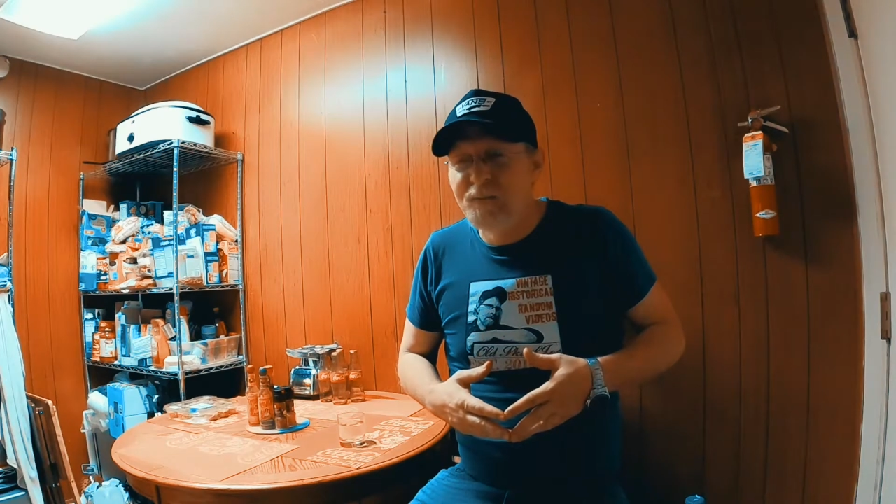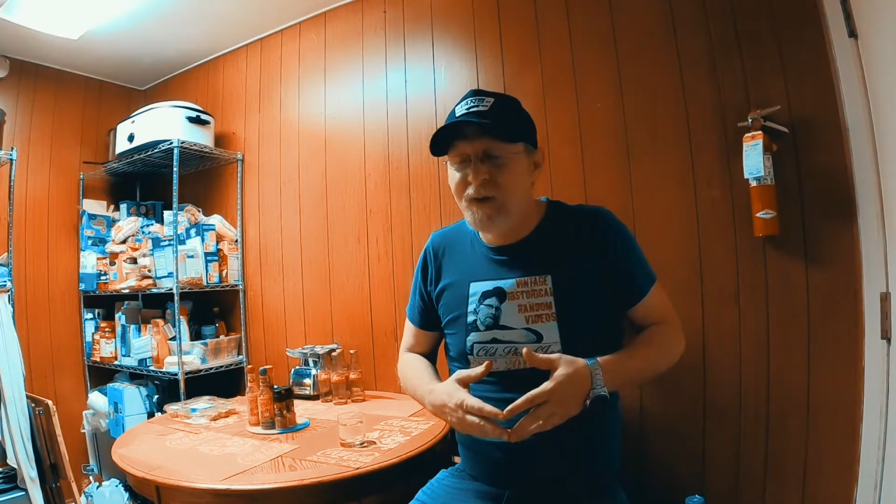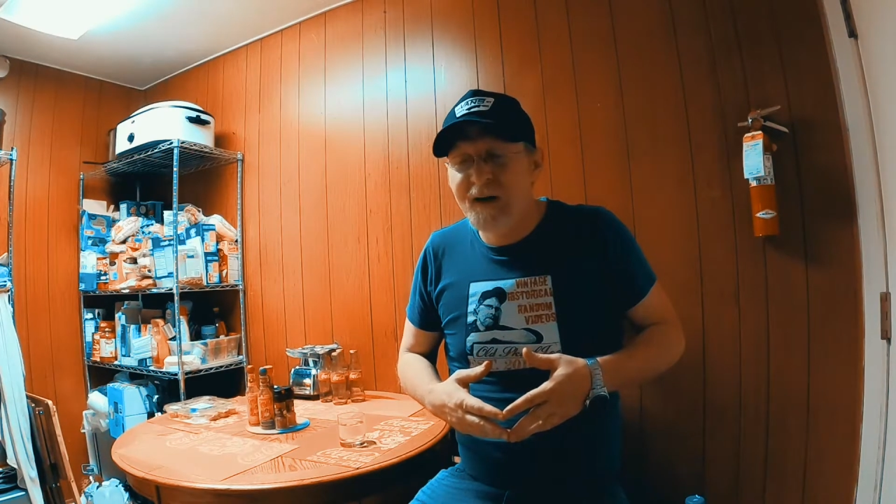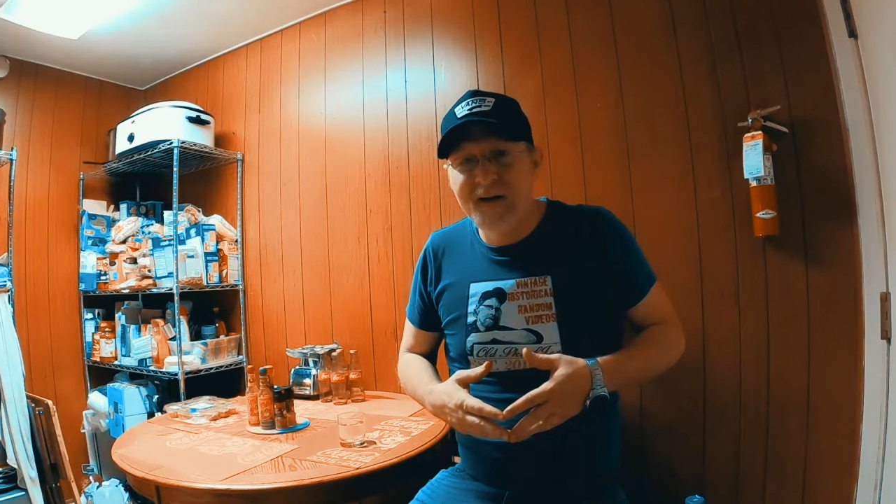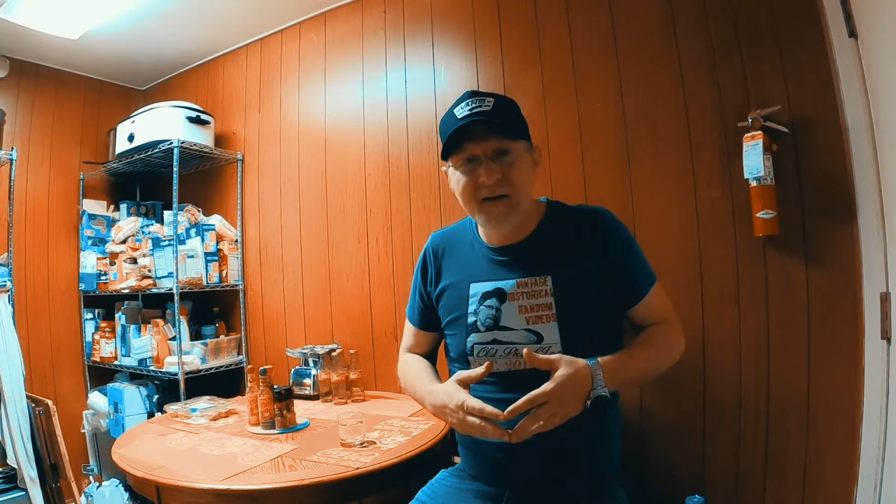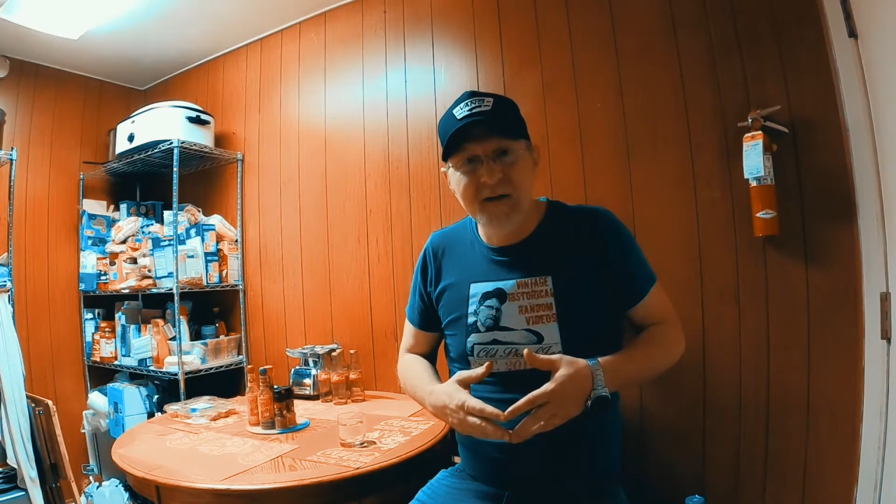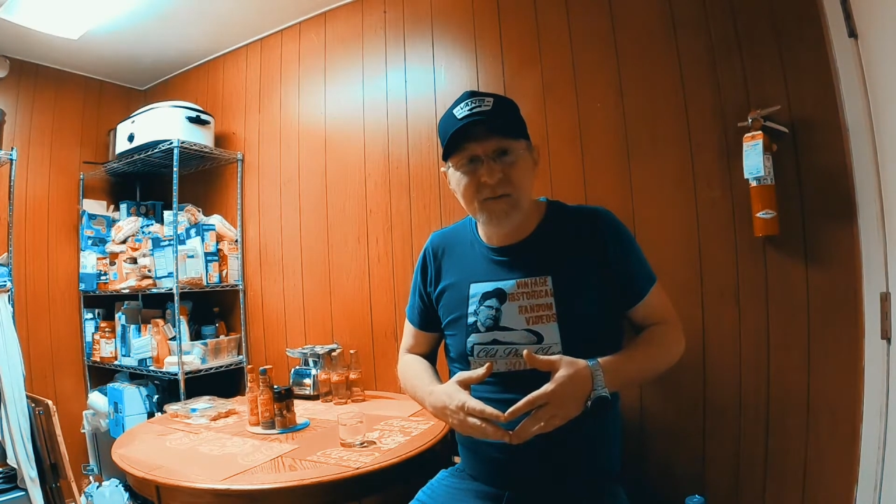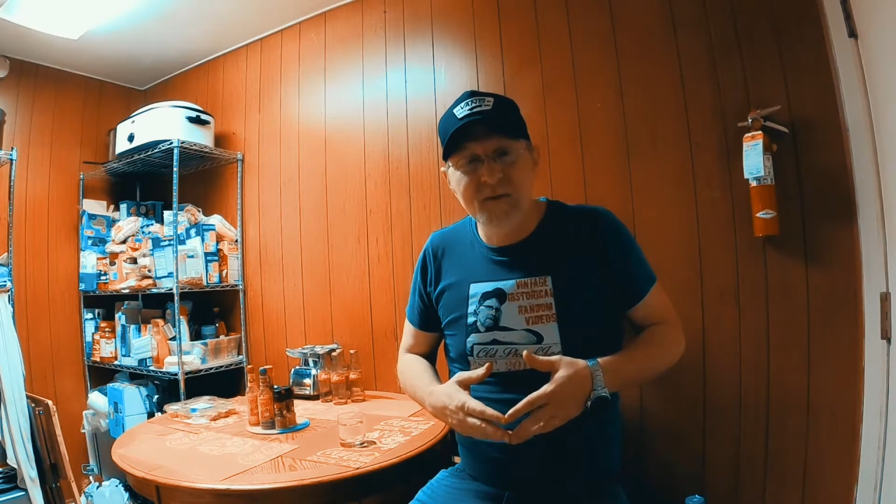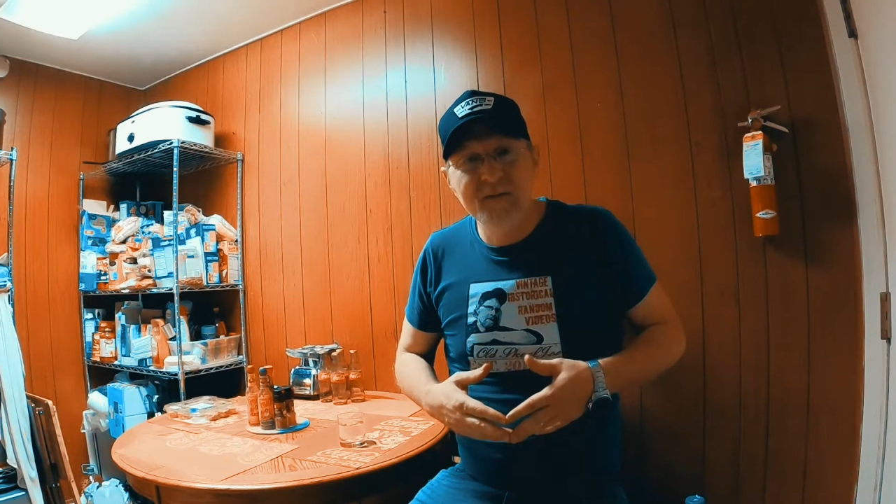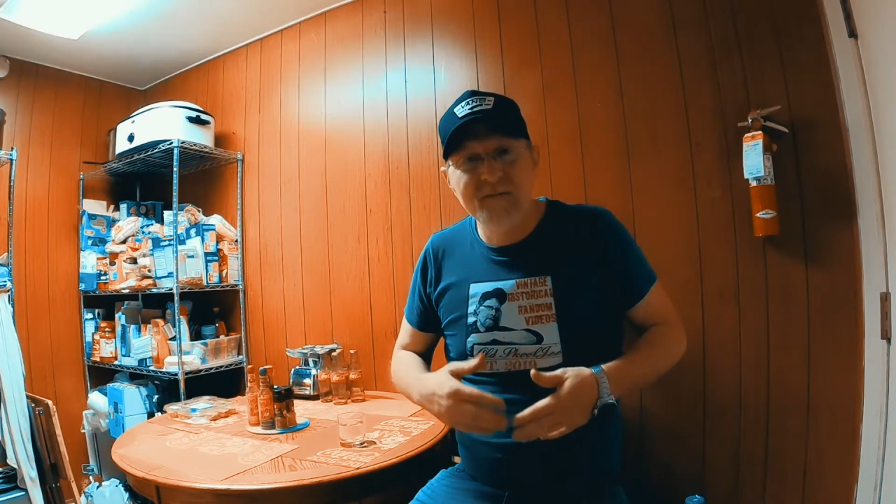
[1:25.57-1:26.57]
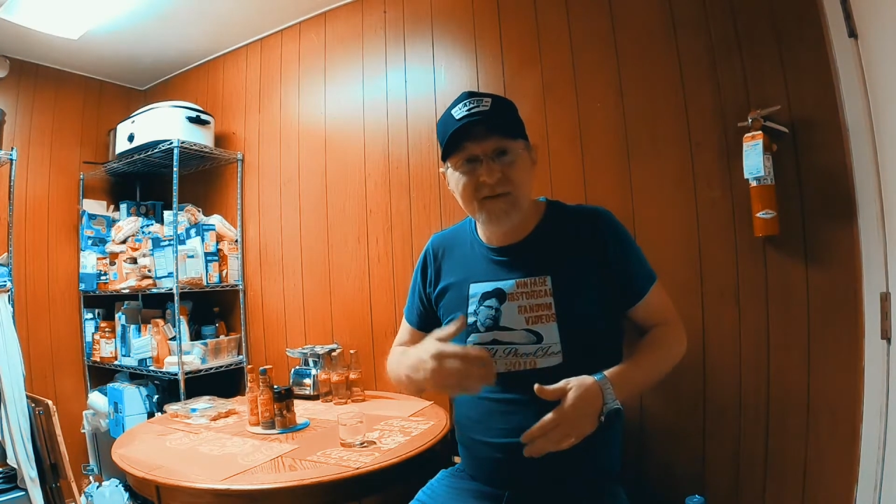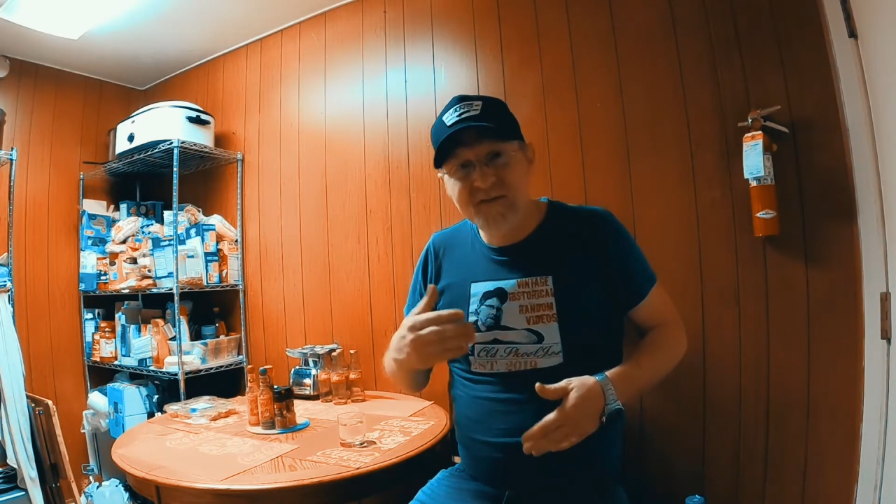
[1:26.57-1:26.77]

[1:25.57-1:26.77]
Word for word: I'm not going to get rid of the